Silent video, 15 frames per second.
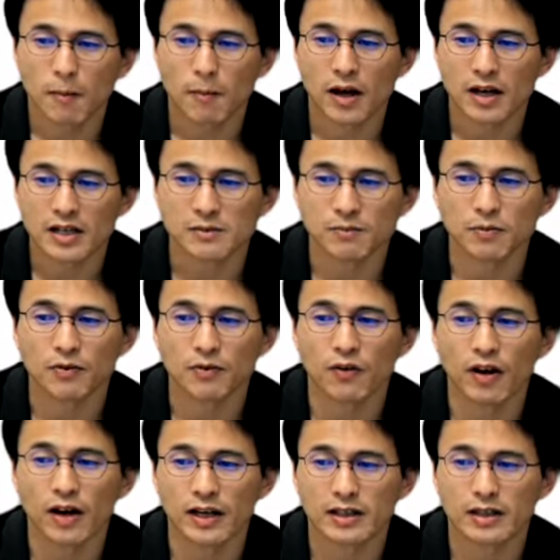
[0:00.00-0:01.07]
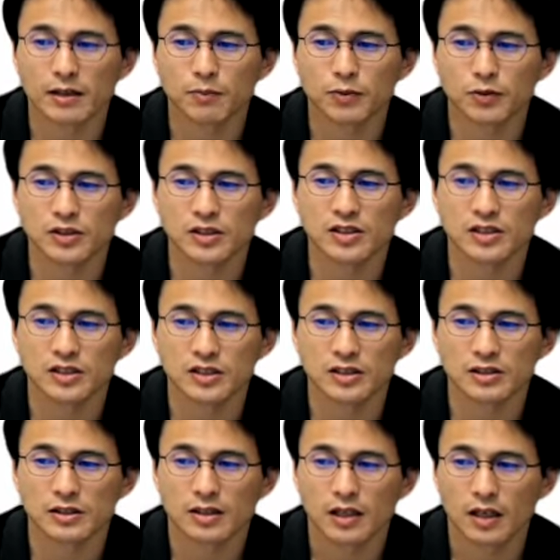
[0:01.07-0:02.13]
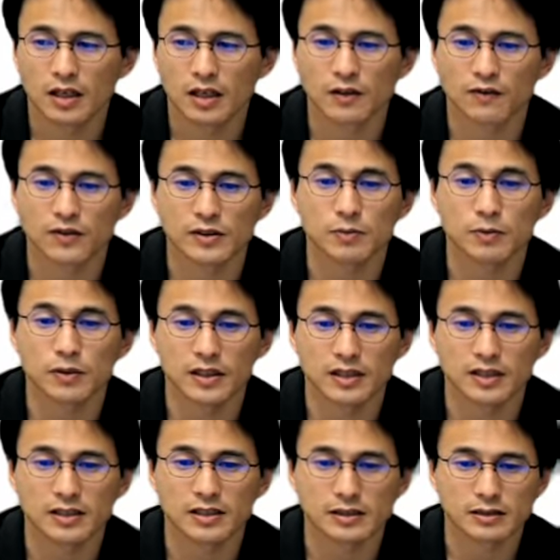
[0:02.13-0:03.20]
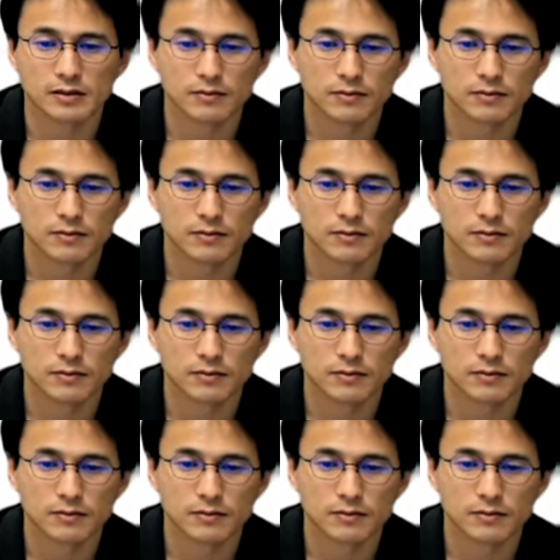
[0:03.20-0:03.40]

by simplifying the procedures in the first place.